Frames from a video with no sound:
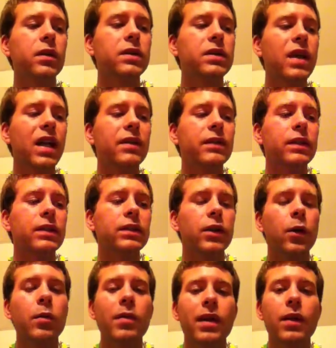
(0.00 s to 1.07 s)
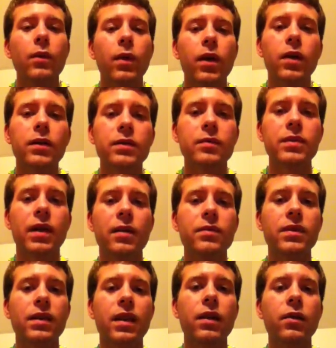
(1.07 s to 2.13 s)
It's kind of a omitted word
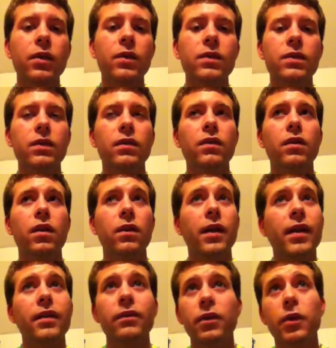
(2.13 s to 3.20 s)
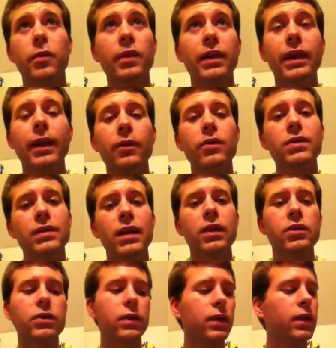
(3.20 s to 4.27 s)
sometimes that they don't use in a lot of European languages
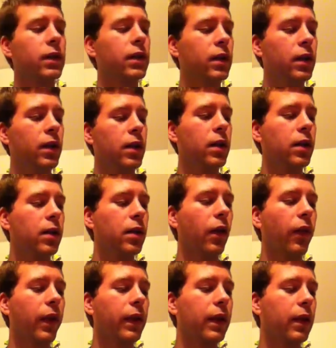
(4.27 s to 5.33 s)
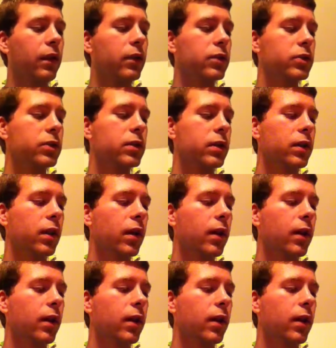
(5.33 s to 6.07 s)
actually, unlike English.